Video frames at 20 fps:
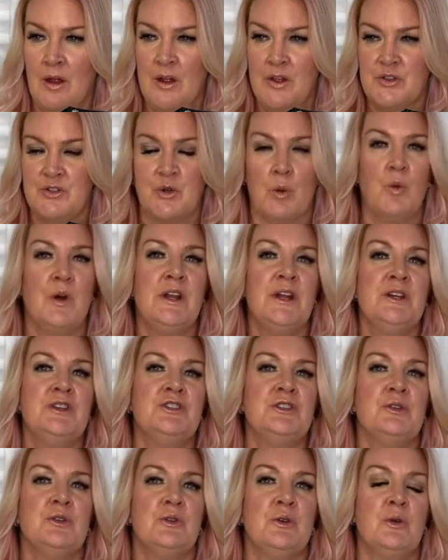So what do you
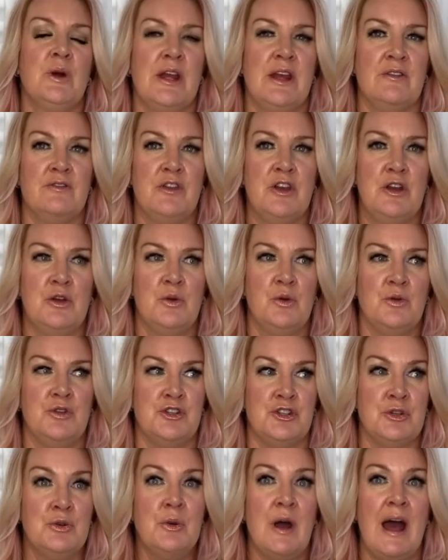do if you
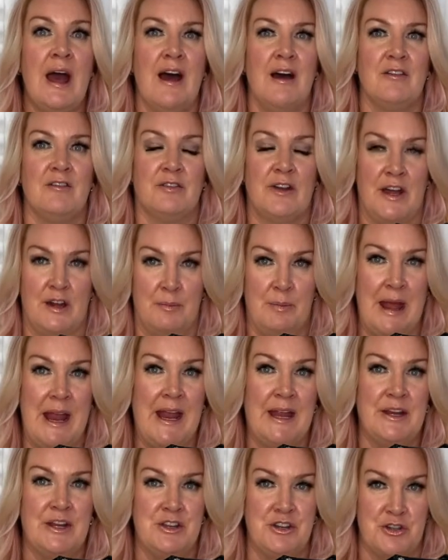do have kind of
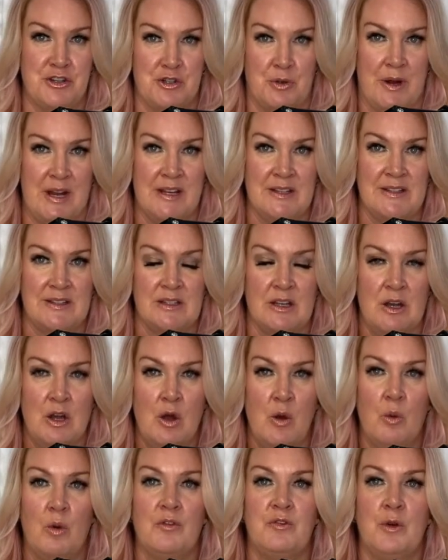pain in your joints?
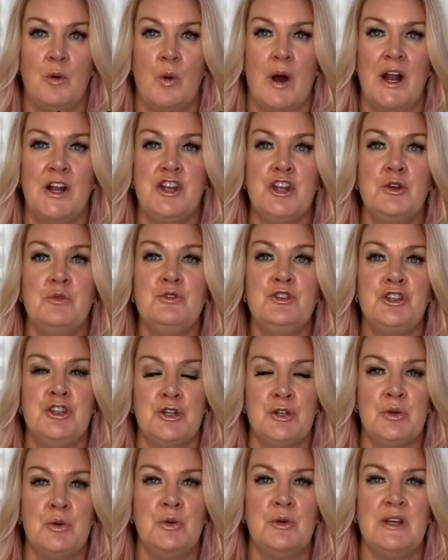Well, for one, you
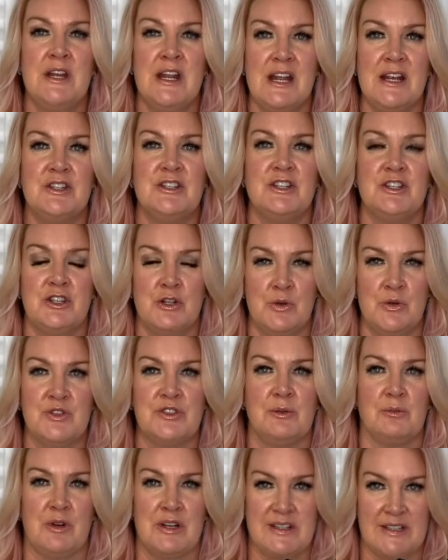do need to do
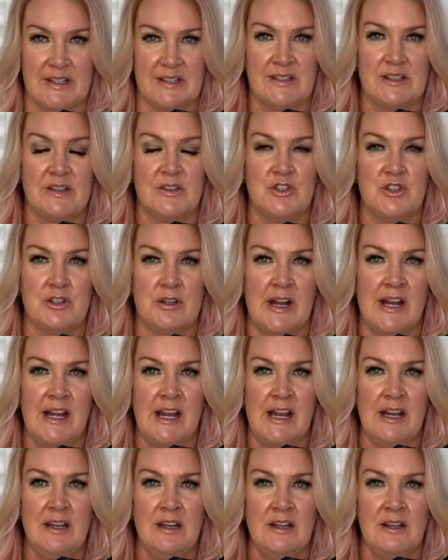some resistance
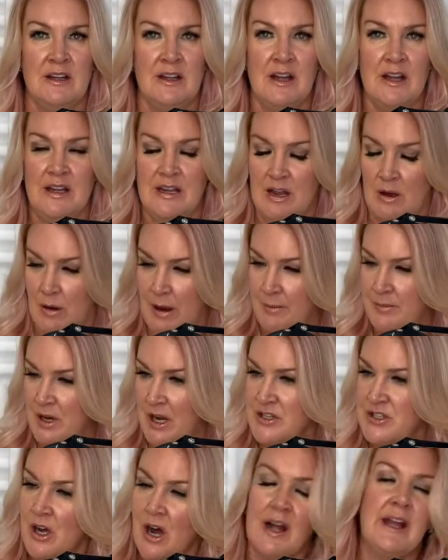training. Now, I'm
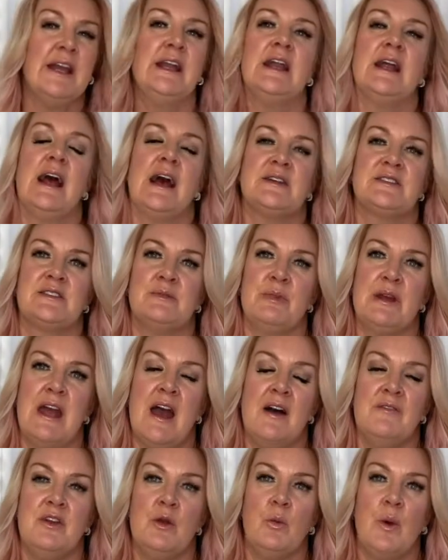not talking it has to be
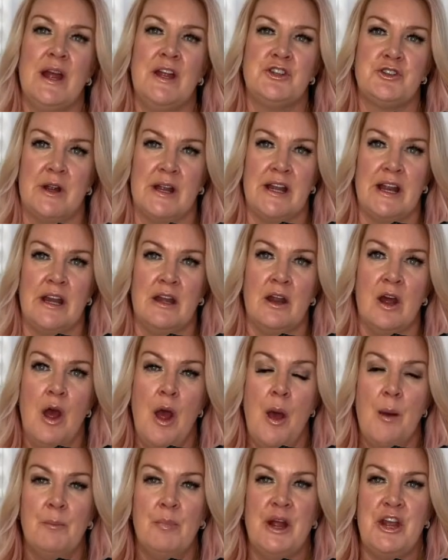heavy weight training,
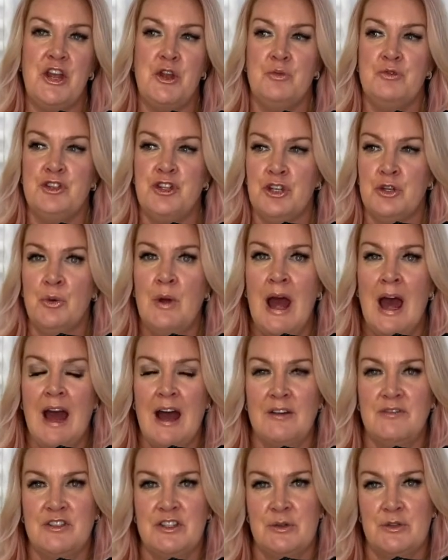but you do
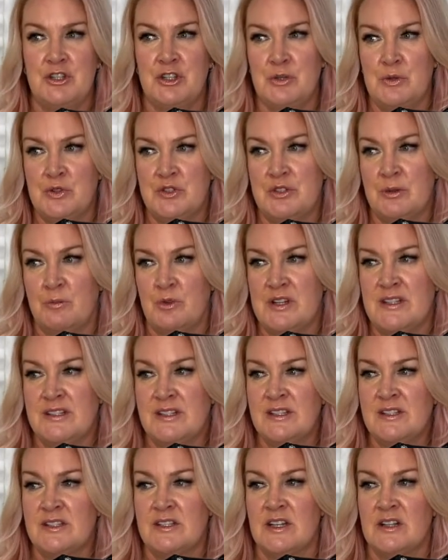have to do some
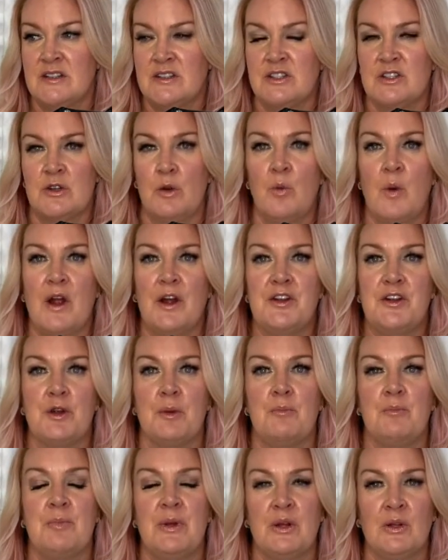resistance to where you're
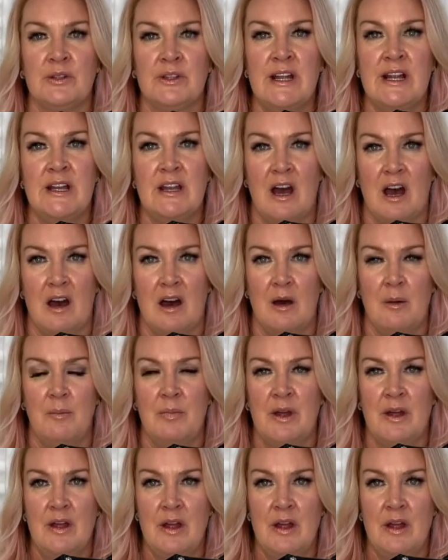building up